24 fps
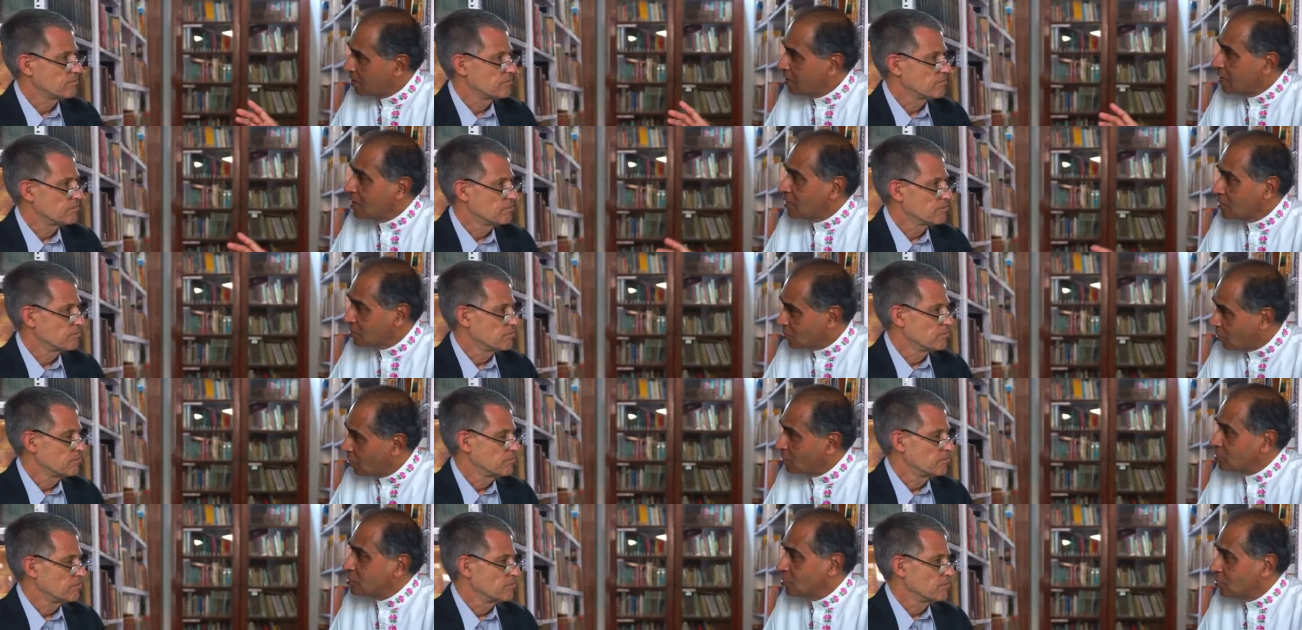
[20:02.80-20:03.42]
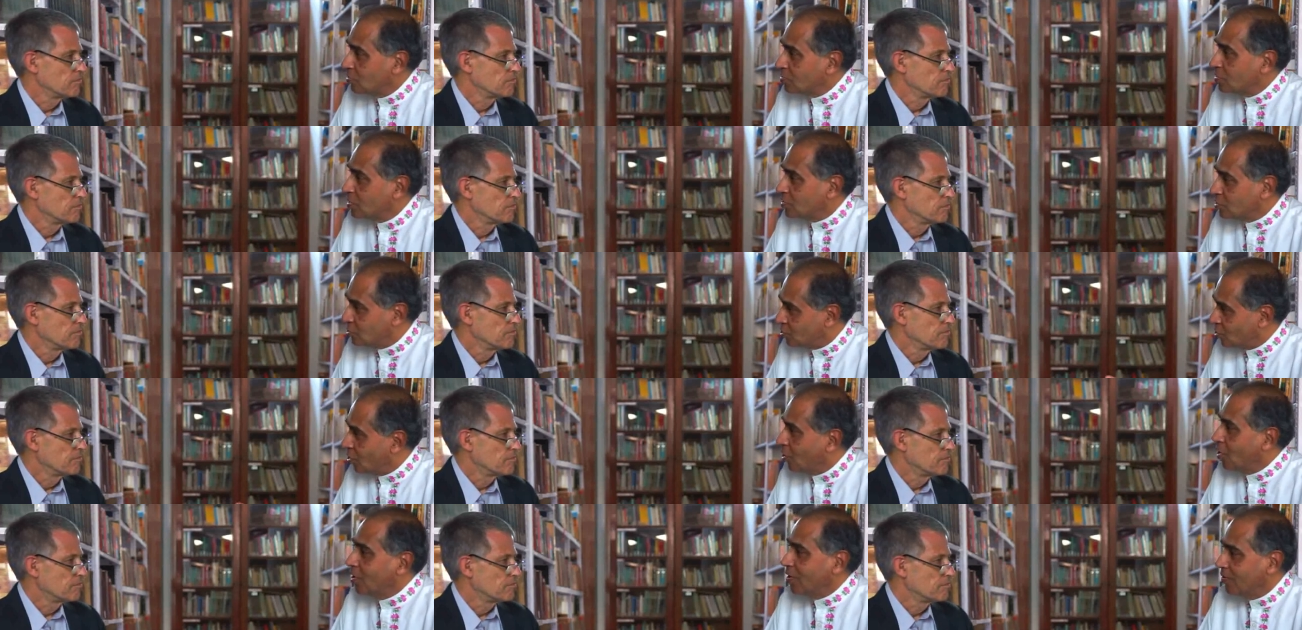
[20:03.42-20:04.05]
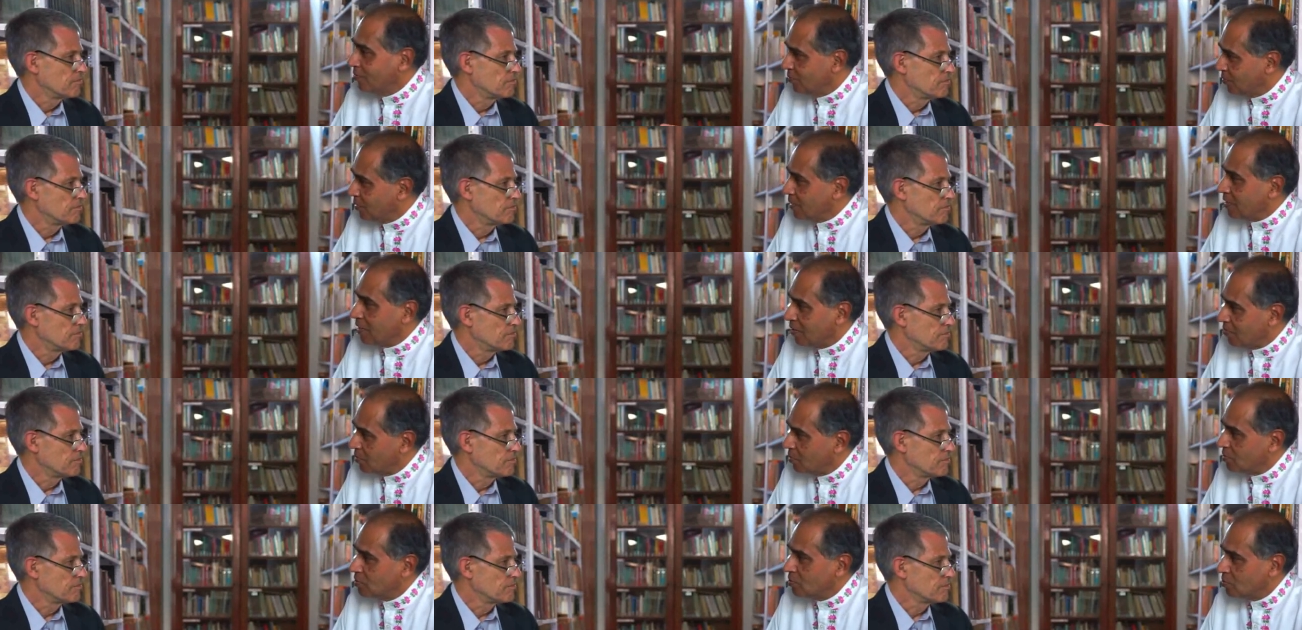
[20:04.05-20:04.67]
Speaker 1: it's also the joy of being
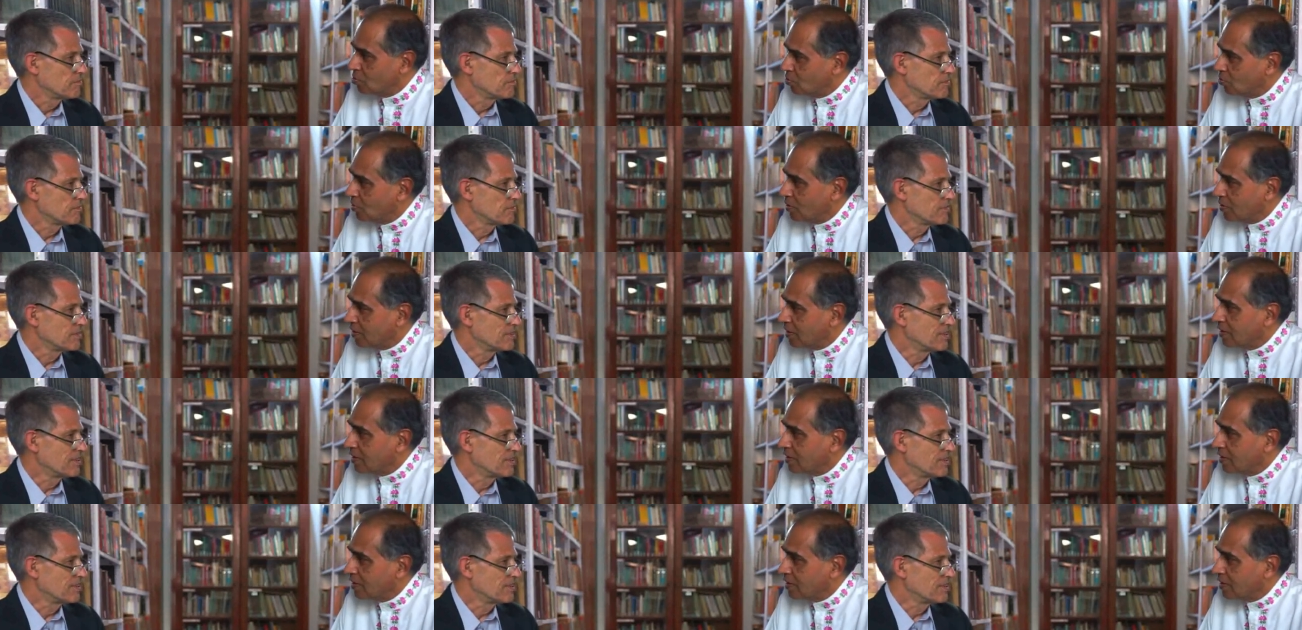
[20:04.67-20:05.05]
able to do it.